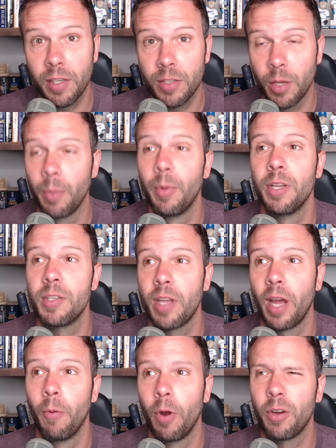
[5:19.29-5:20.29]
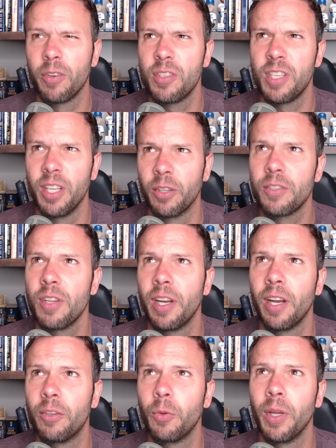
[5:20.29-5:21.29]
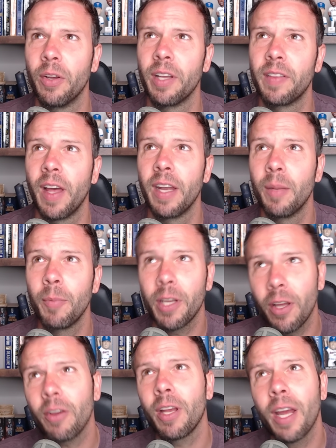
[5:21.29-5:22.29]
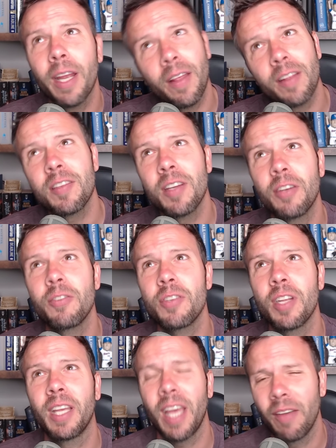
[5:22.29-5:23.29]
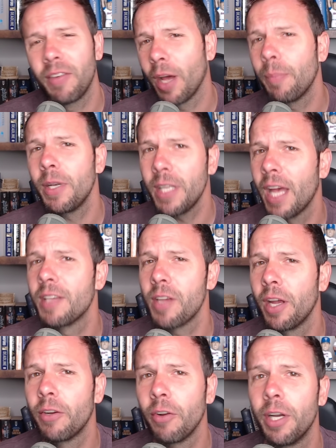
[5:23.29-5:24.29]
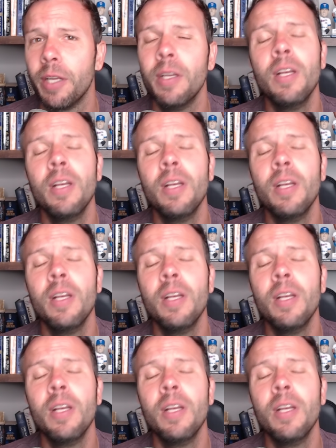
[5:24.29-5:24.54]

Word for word: I saw my buddy Skywalker Steele send out a tweet like that, and I'm like, okay, yeah, that's an interesting caveat, but yes, I agree.